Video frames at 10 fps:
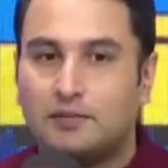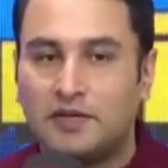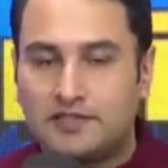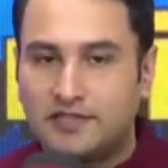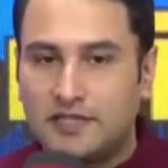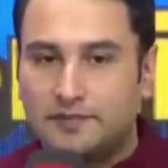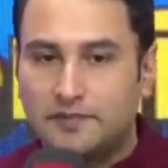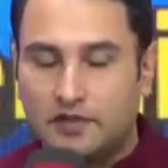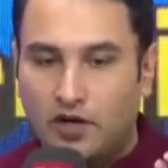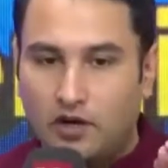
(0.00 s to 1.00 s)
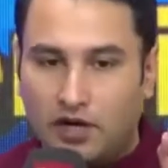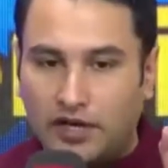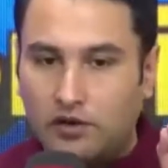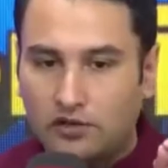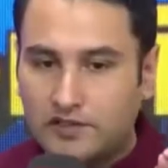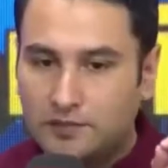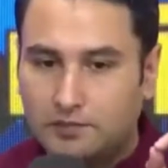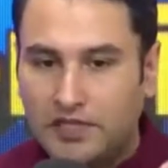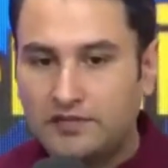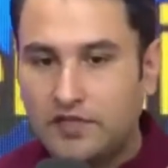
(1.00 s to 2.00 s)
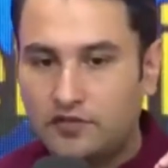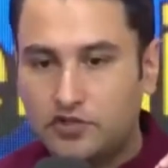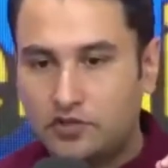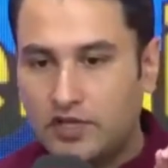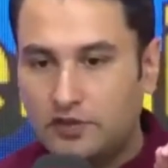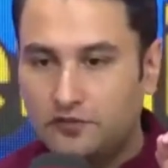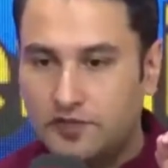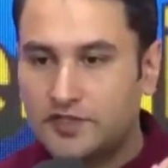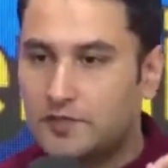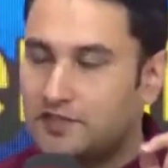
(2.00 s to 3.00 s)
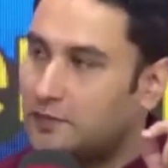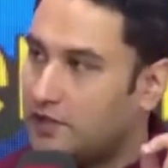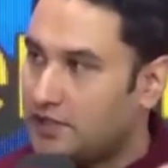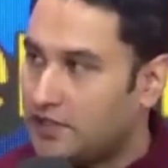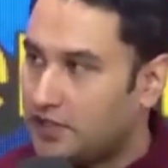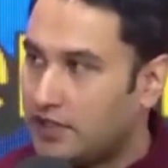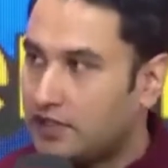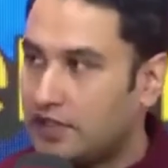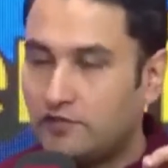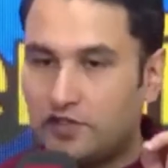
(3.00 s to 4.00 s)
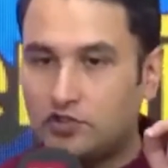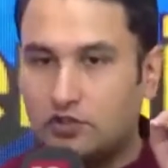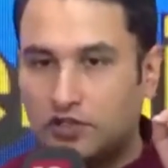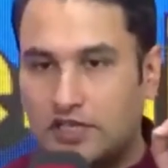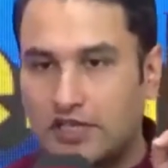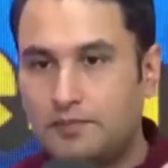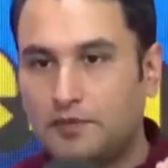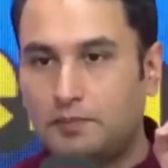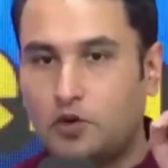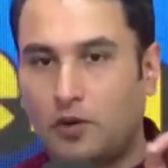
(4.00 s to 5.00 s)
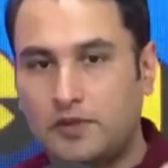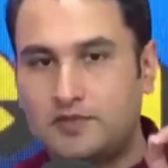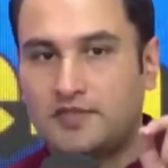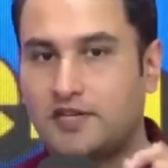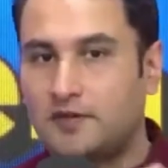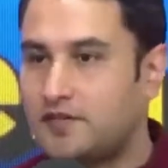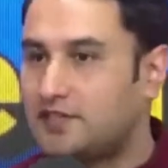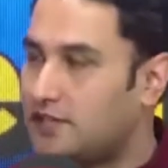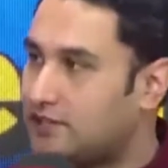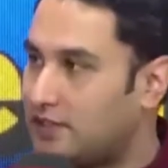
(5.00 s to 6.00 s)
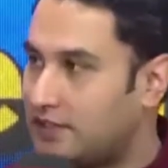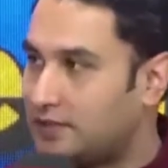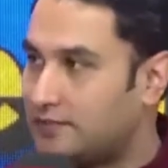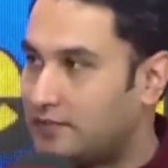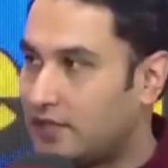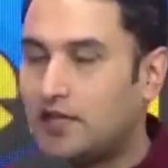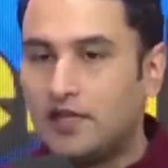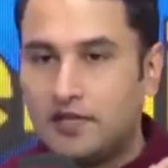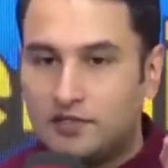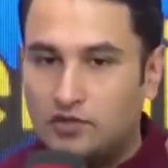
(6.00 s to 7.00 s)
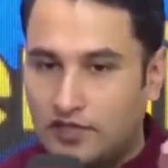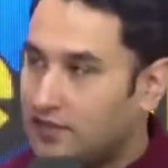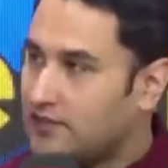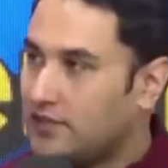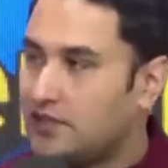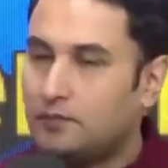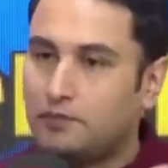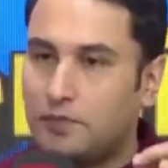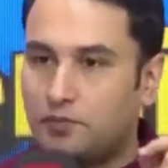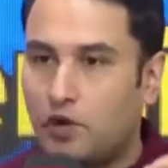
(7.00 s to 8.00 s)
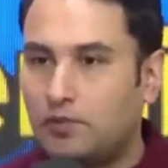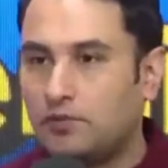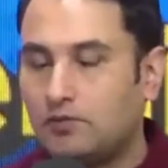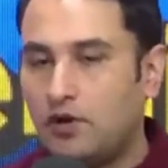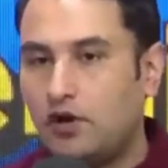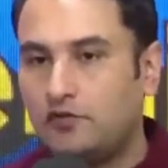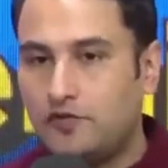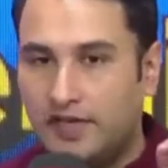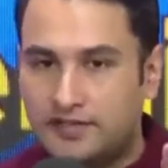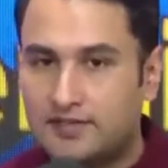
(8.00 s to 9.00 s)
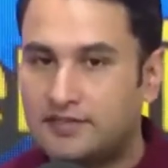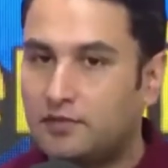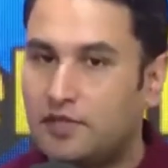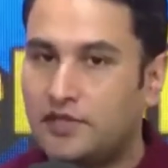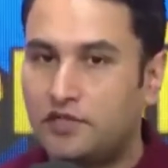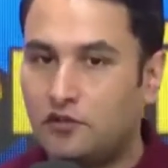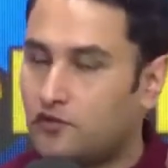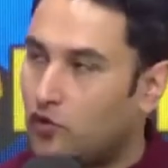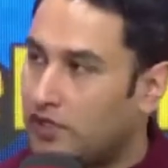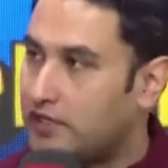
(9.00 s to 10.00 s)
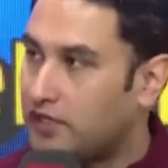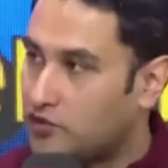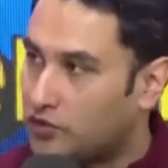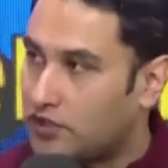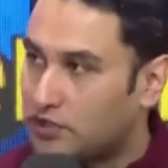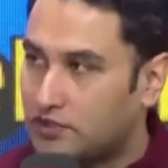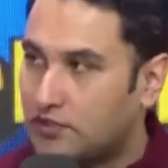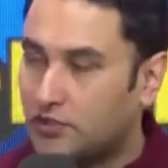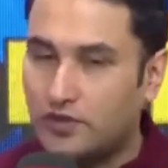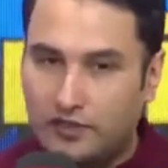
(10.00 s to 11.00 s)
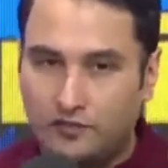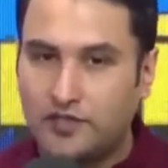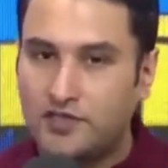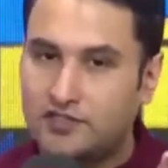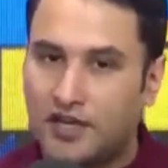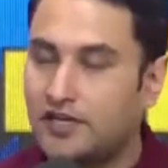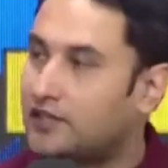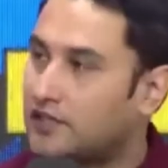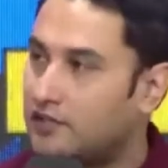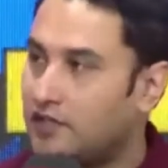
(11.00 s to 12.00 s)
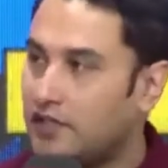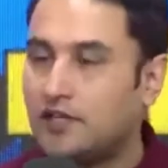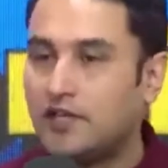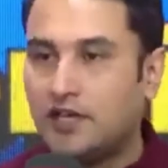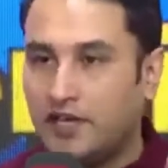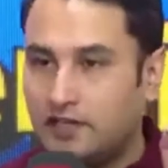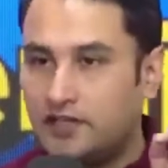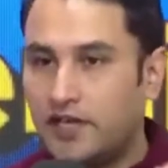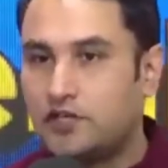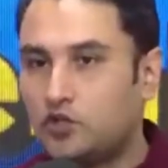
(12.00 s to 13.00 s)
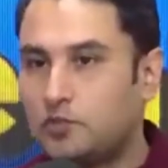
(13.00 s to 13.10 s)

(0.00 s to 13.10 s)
But see, I always believe that we should have first principle thinking, and we should keep the problem statements at the center. So as I said, the problem of accessibility of quality education to every child in the country, and that